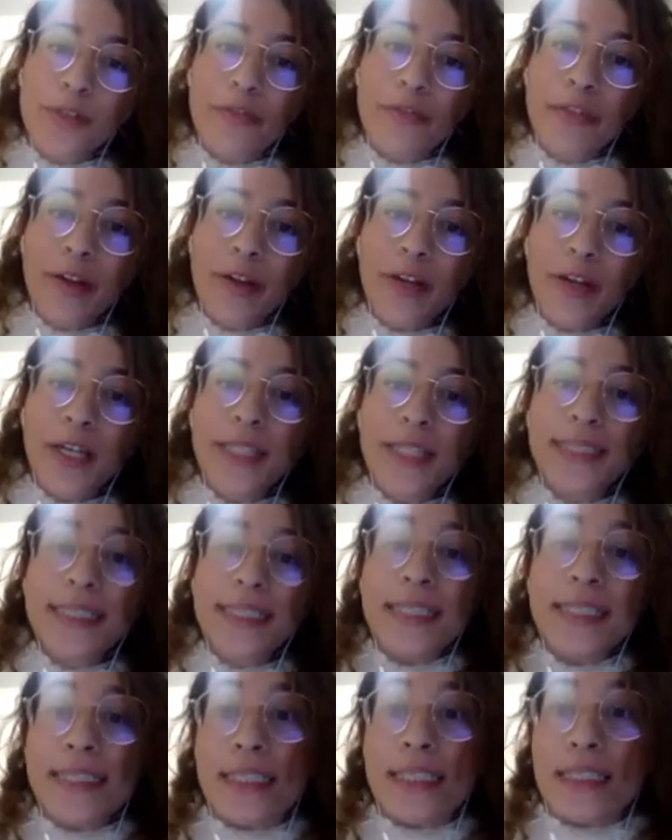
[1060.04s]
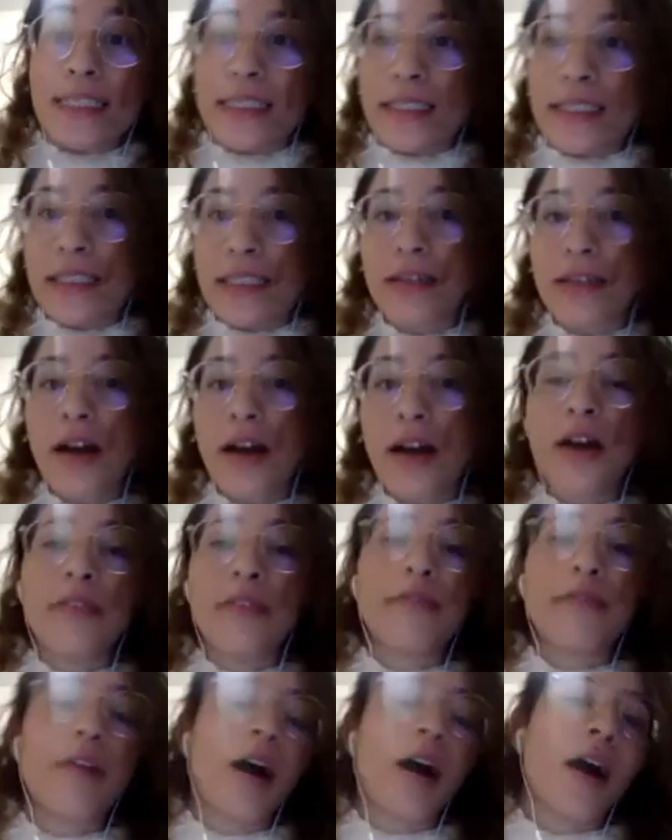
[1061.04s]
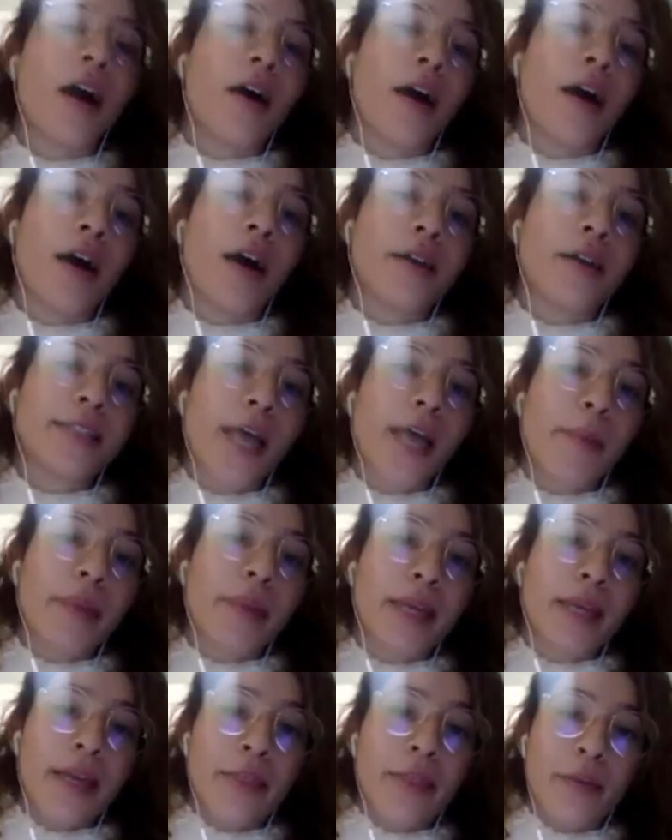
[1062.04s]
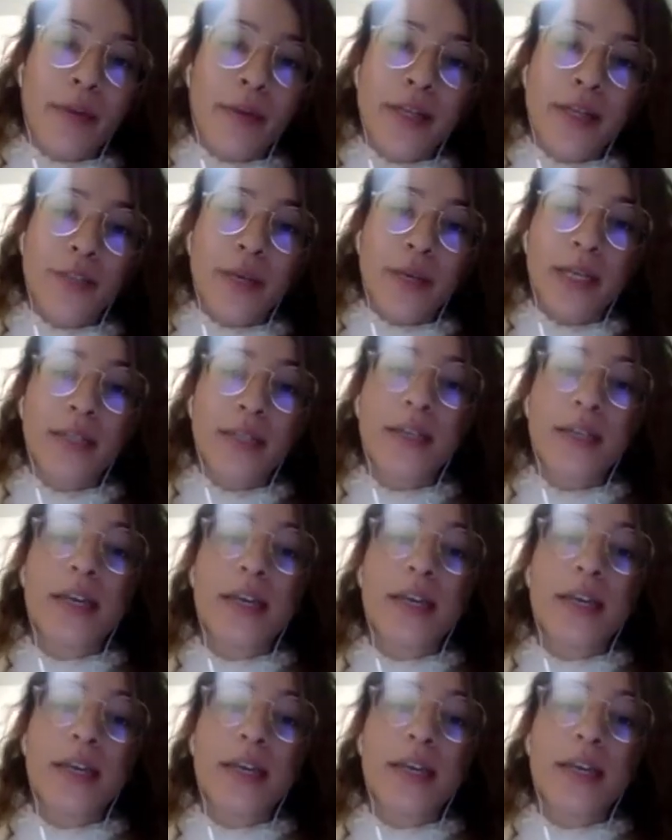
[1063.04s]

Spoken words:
their consistency of tapping at the right rate.